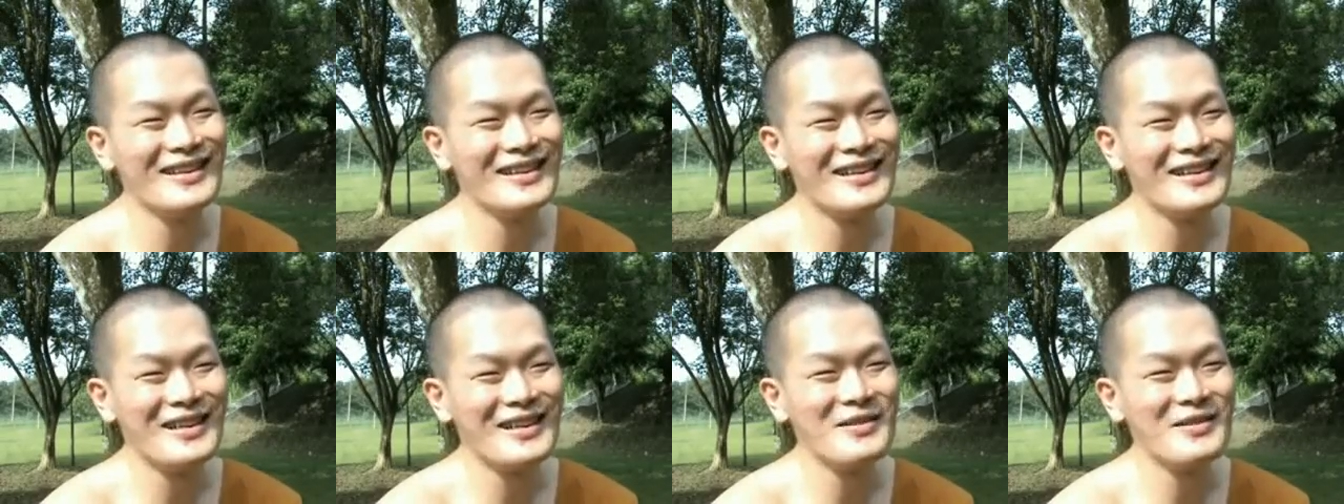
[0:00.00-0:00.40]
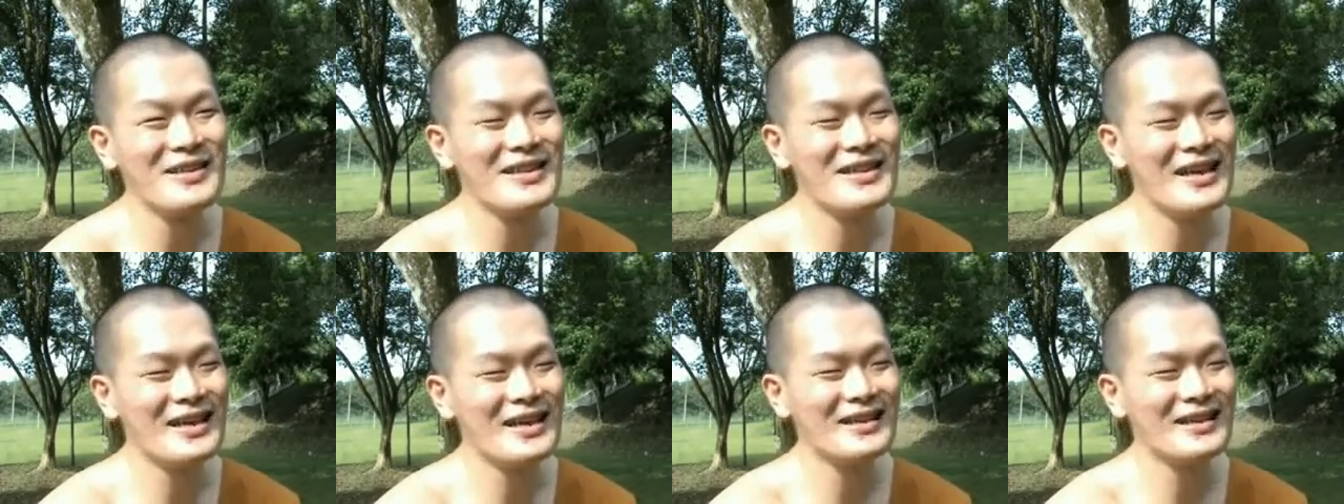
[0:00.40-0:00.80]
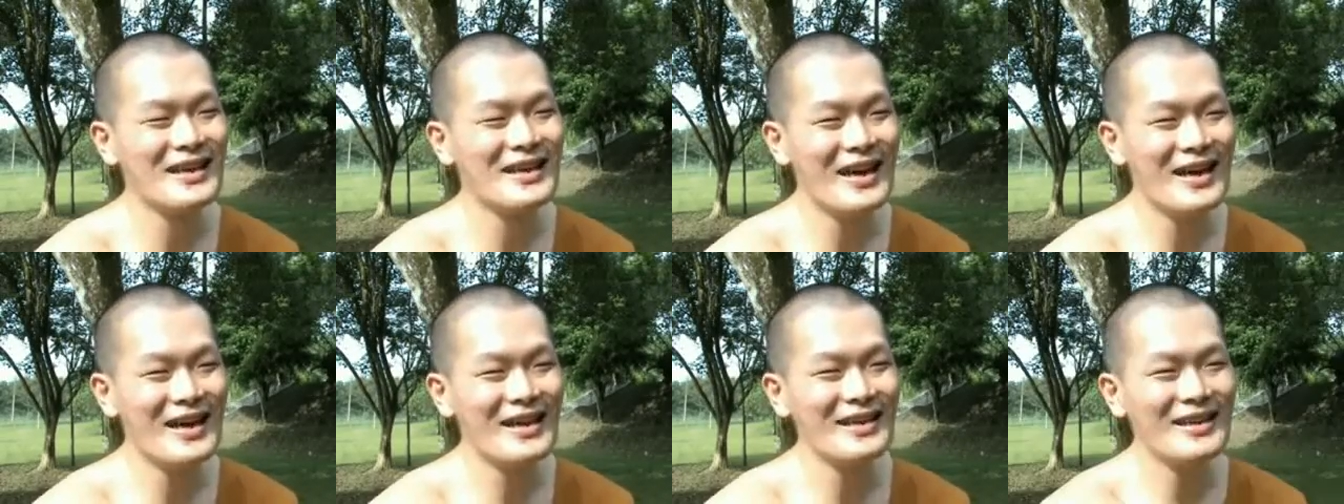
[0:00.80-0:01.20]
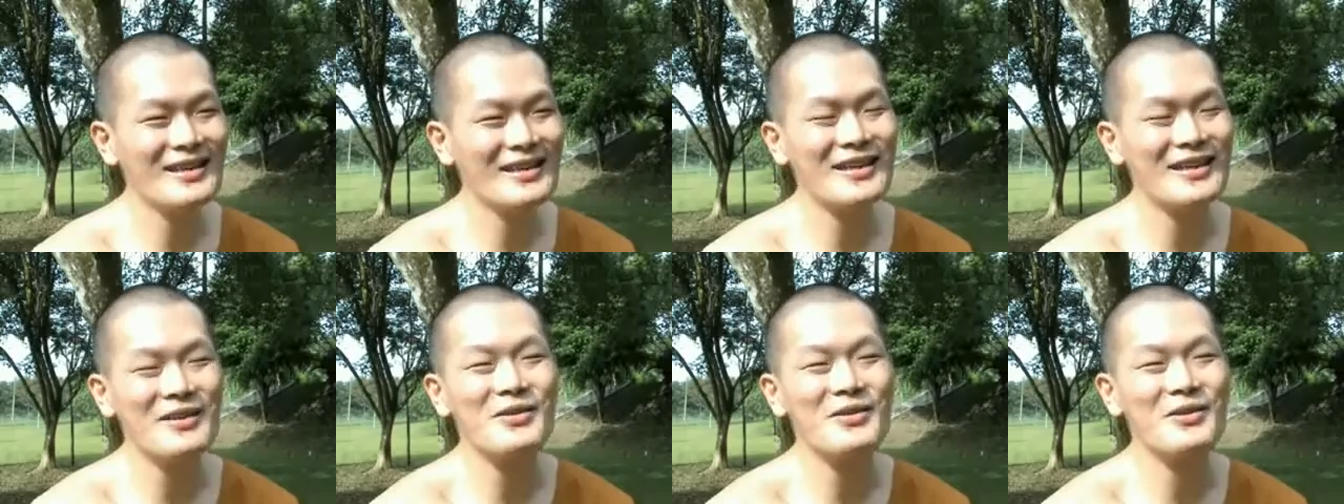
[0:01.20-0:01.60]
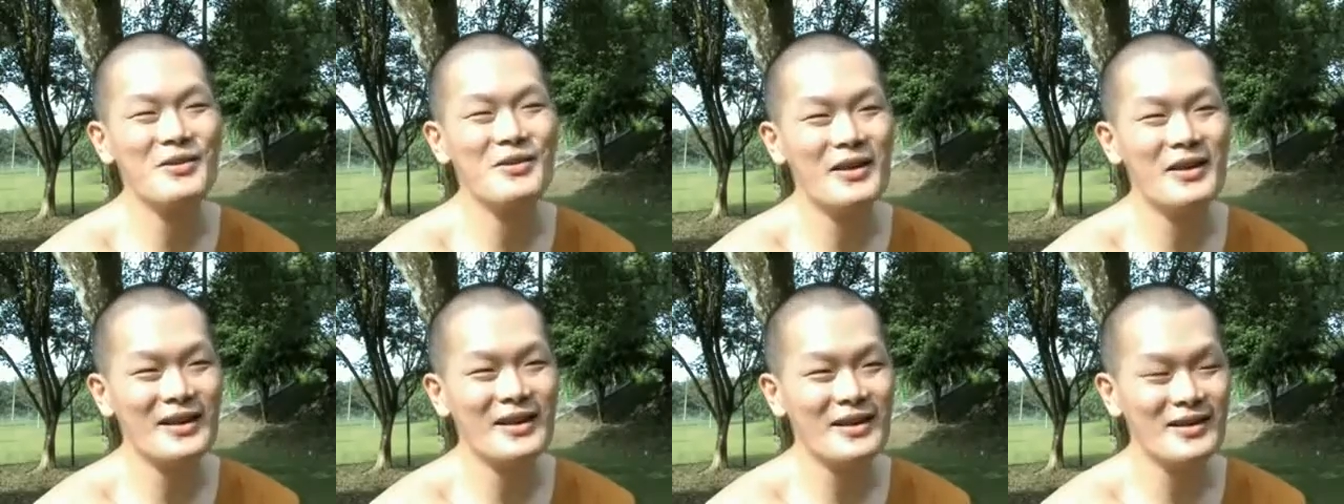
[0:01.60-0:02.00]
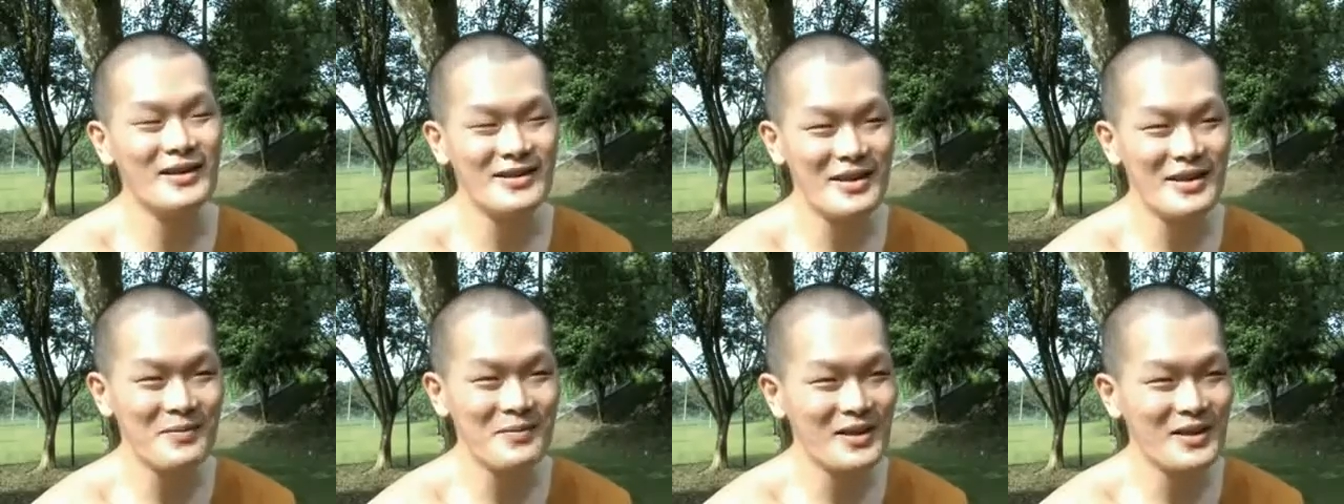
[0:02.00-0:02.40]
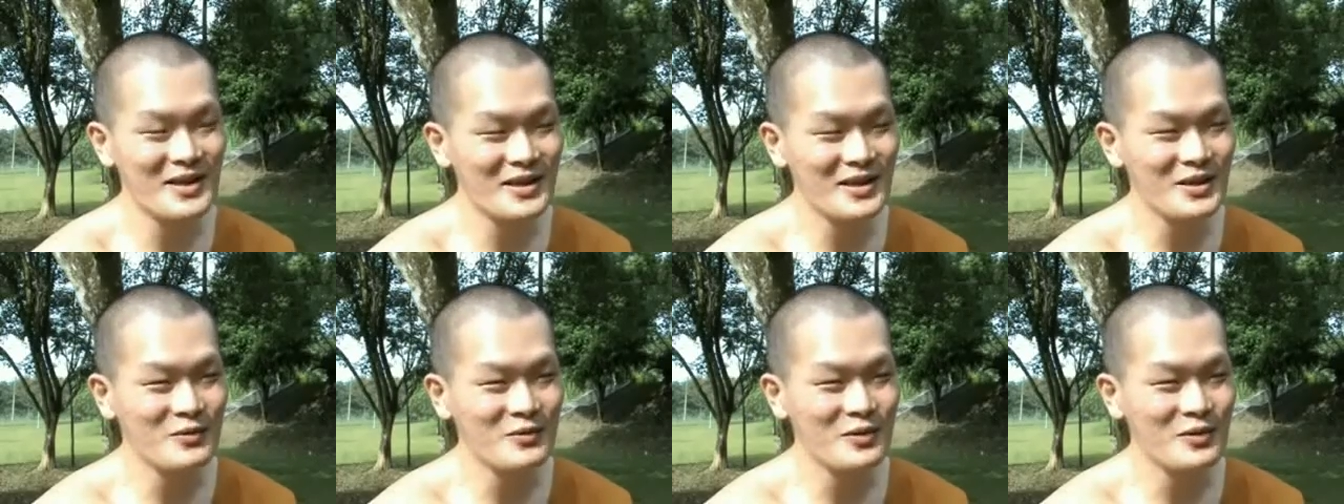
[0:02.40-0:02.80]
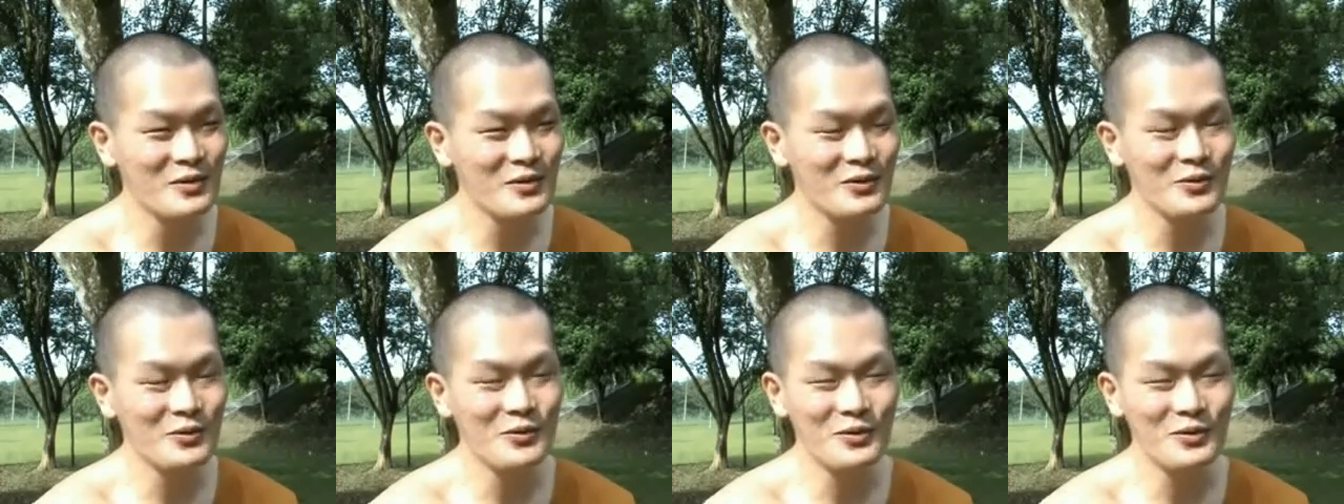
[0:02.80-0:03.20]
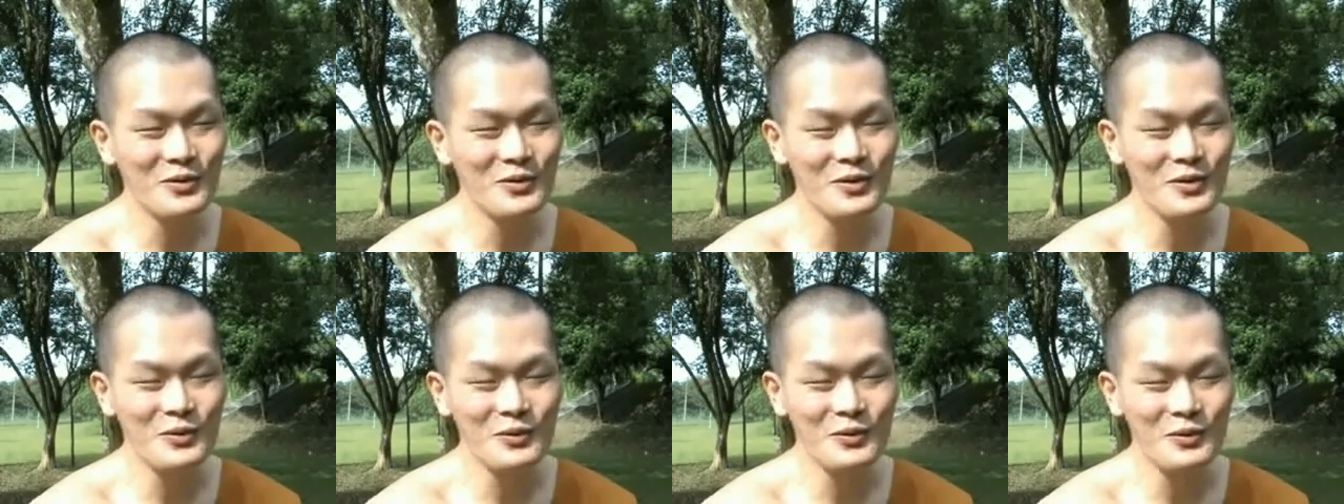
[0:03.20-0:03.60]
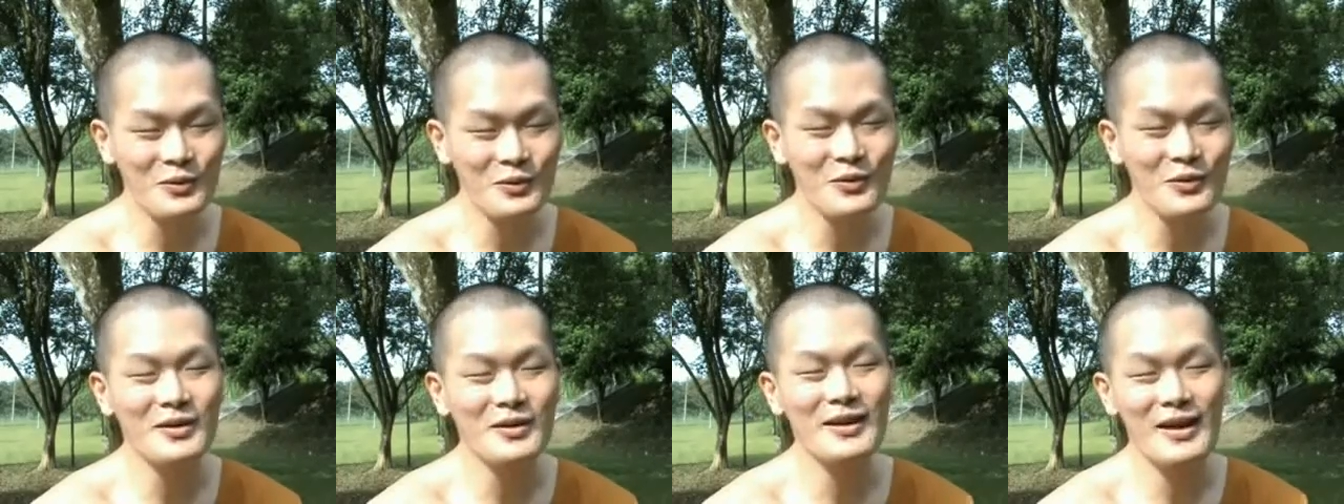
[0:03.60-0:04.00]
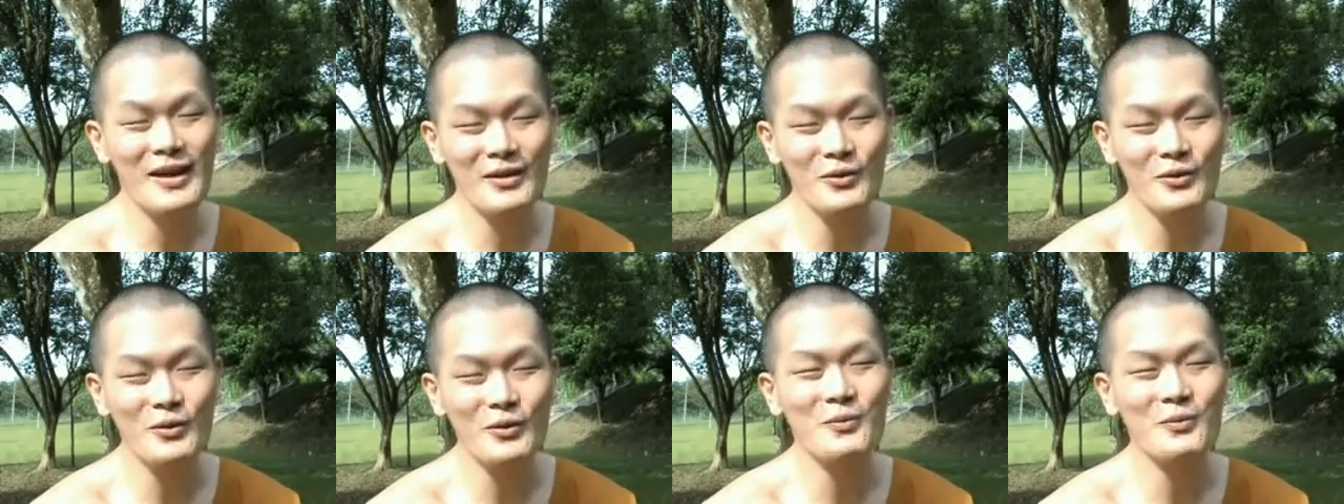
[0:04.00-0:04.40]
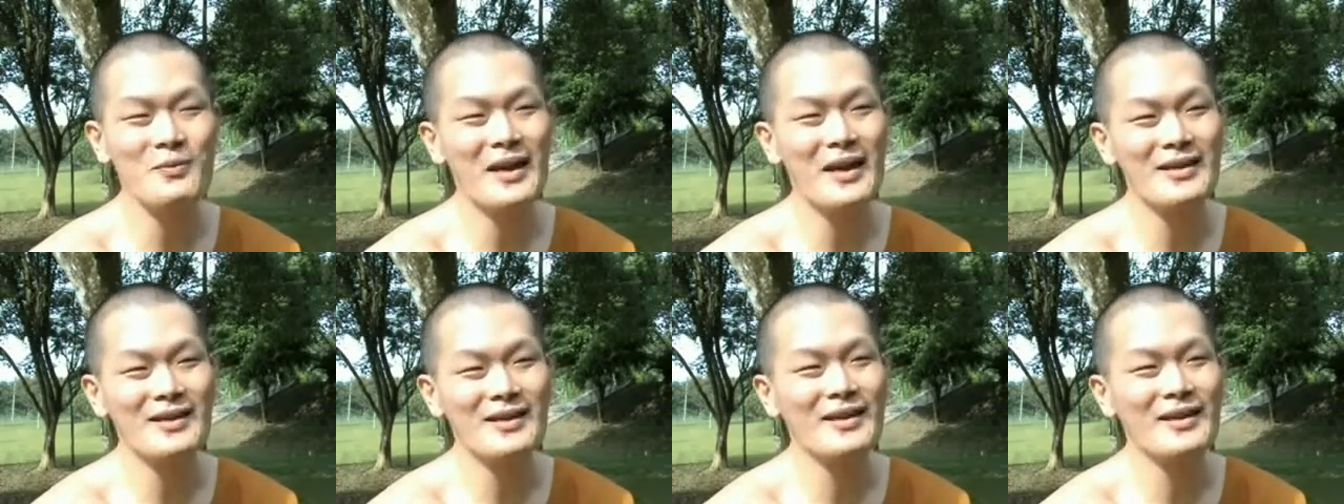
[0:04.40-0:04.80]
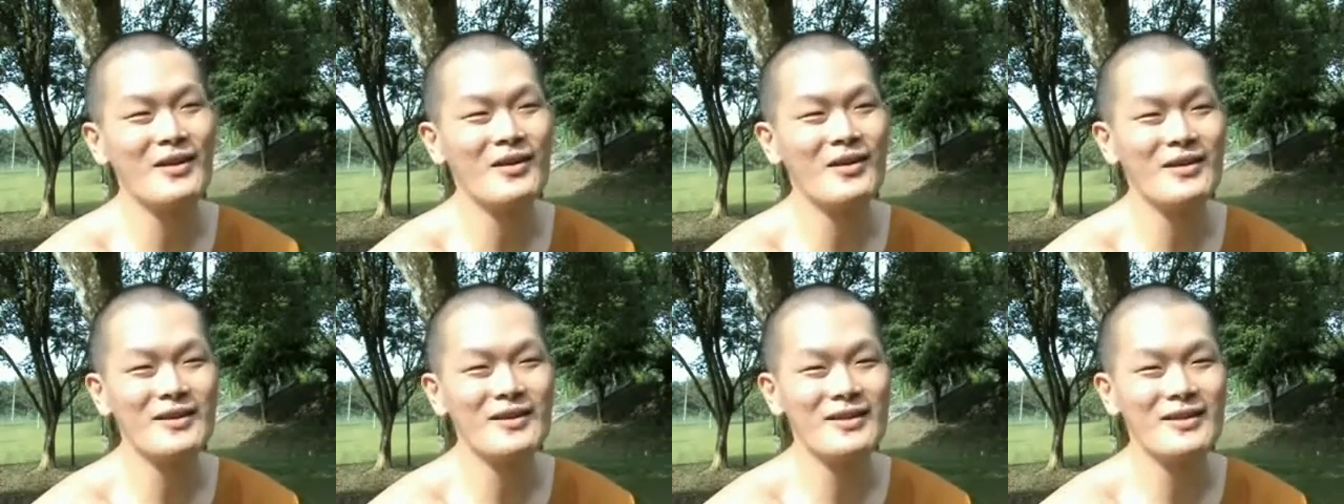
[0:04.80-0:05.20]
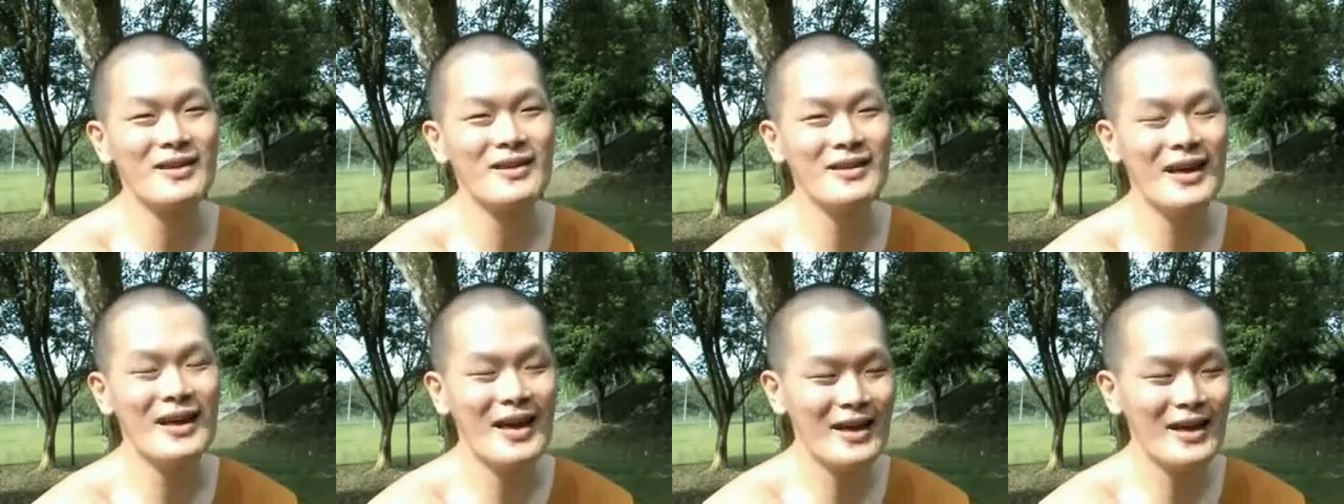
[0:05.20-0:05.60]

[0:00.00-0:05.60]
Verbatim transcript: Then after that, at the end, they also write down the same thing. You will do, you good, get good blessing and all this thing.